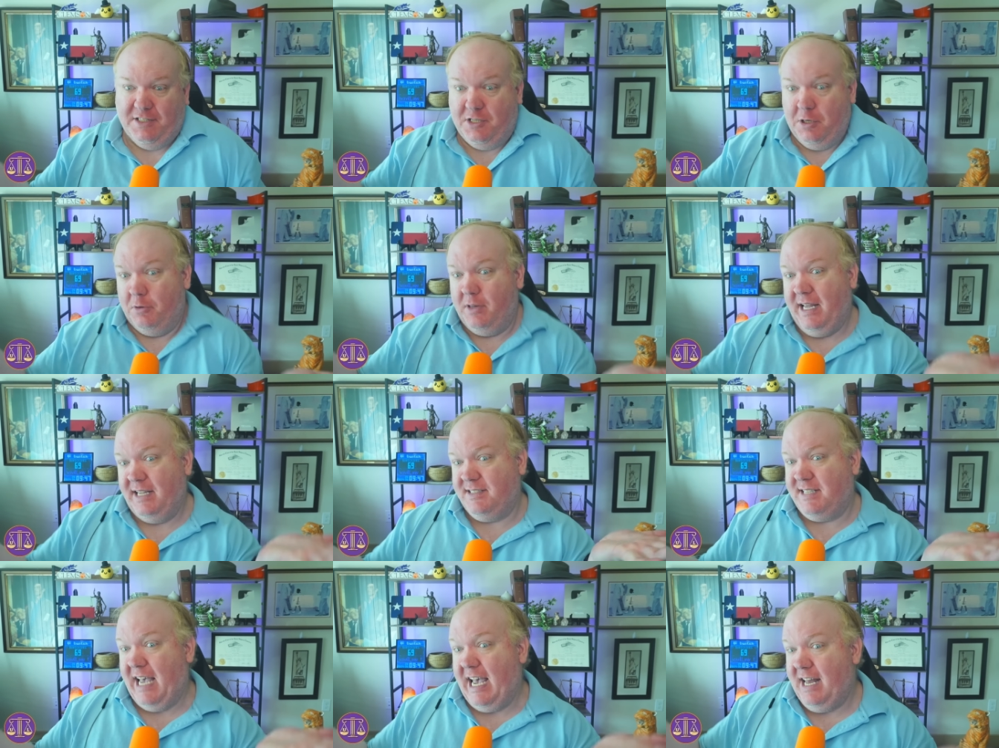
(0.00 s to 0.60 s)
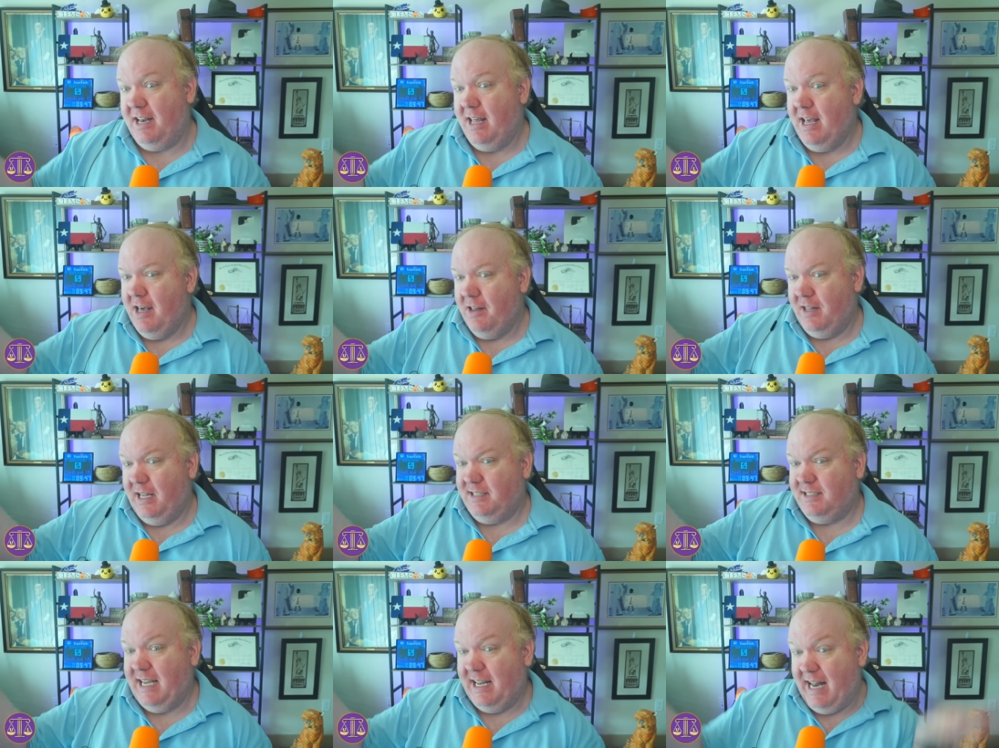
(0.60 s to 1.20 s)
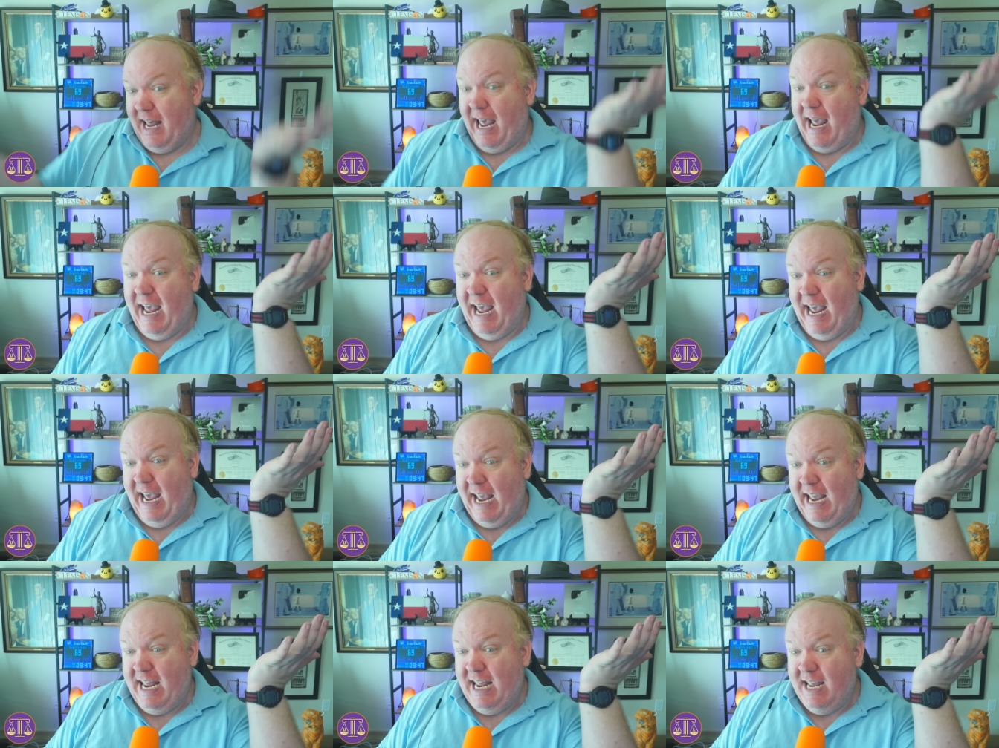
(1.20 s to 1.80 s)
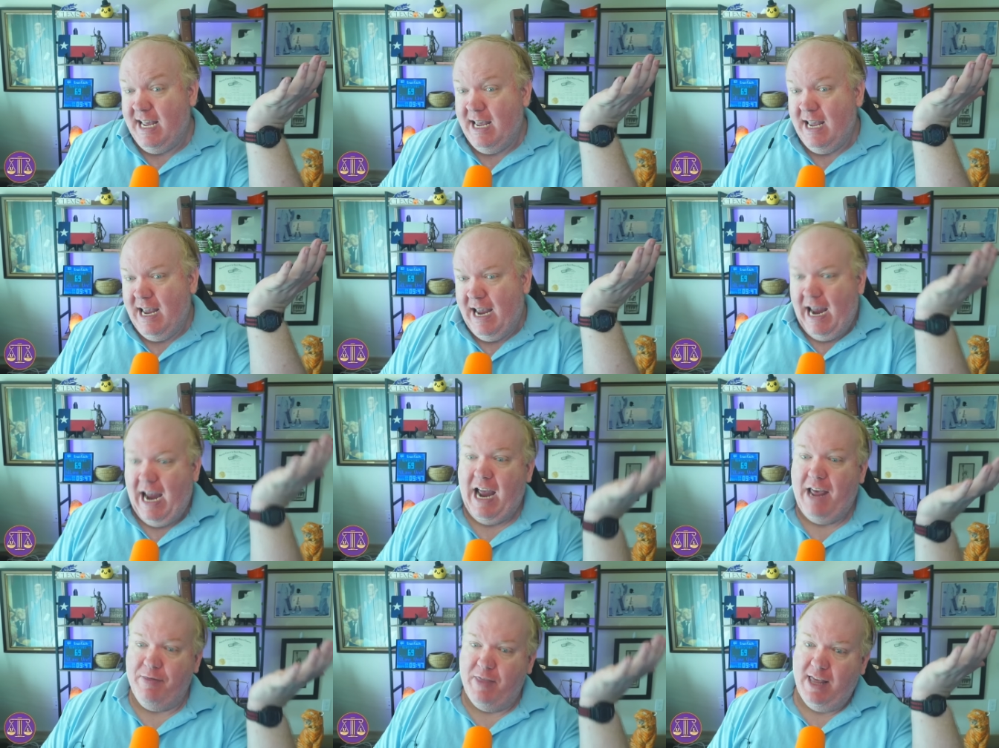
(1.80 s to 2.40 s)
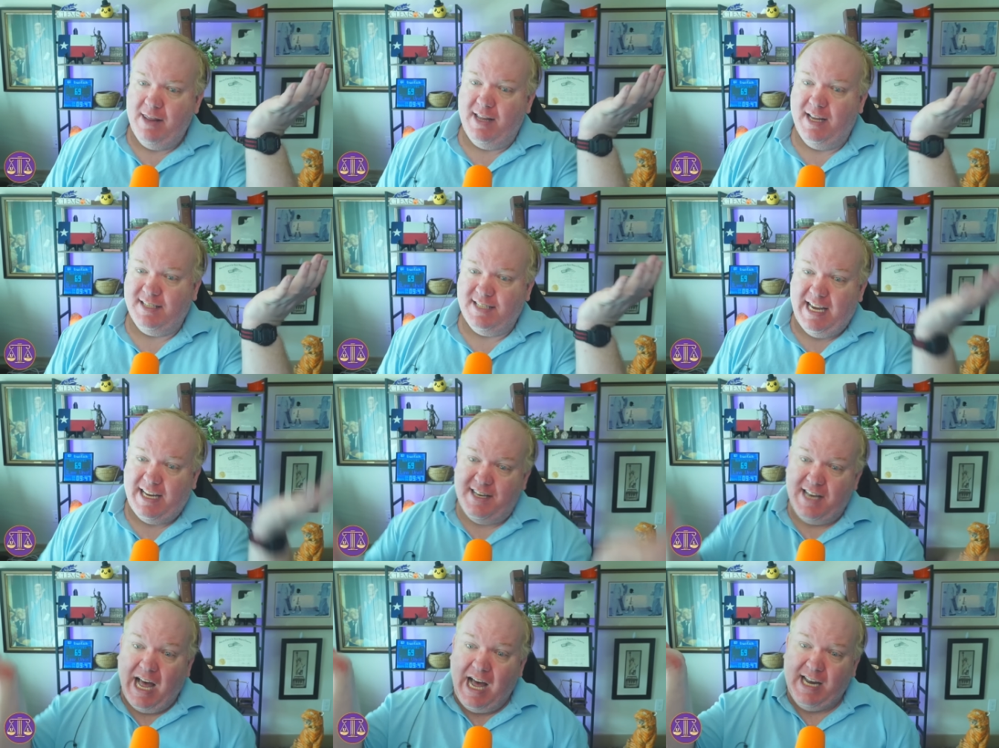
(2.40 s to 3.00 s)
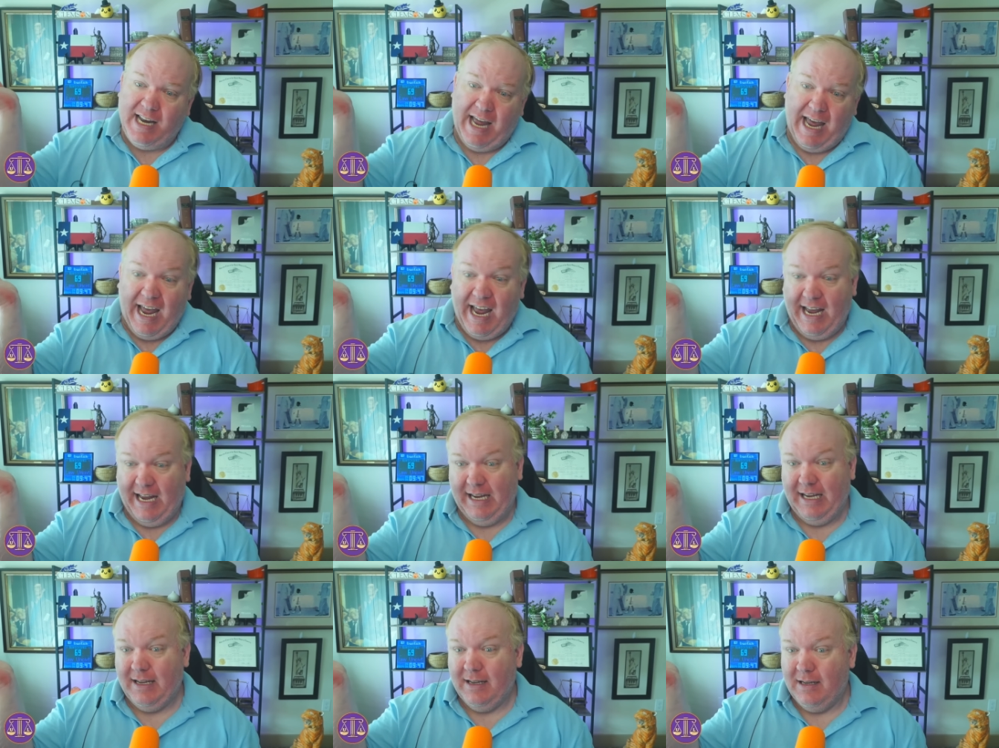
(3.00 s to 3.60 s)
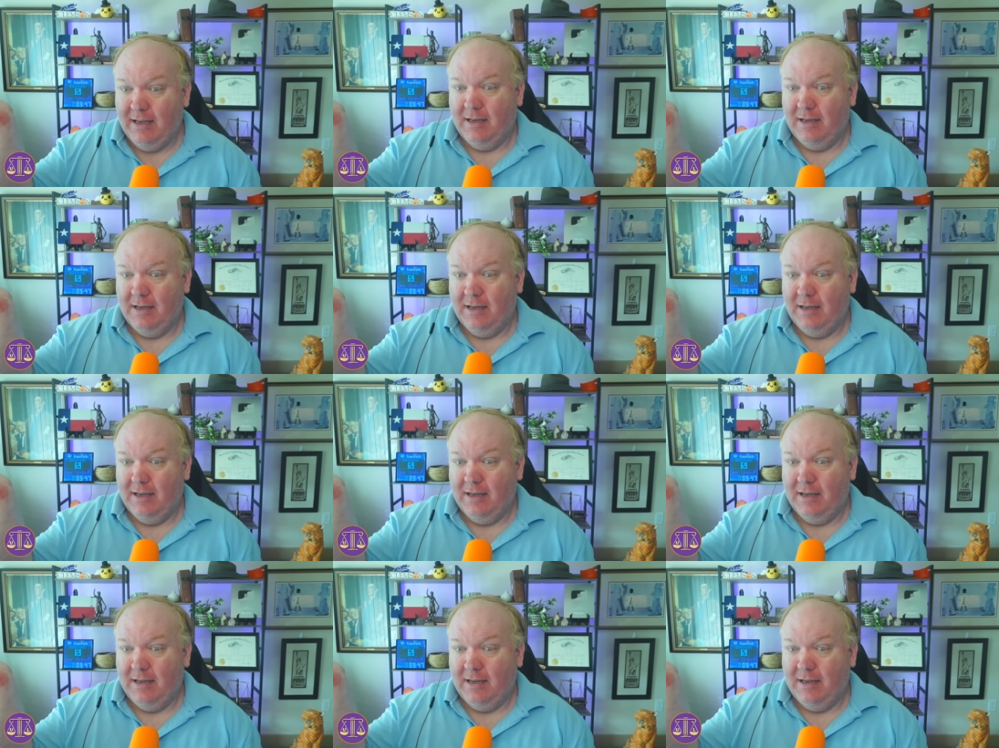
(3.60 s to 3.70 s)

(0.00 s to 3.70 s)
So they said they said A and then they said not A.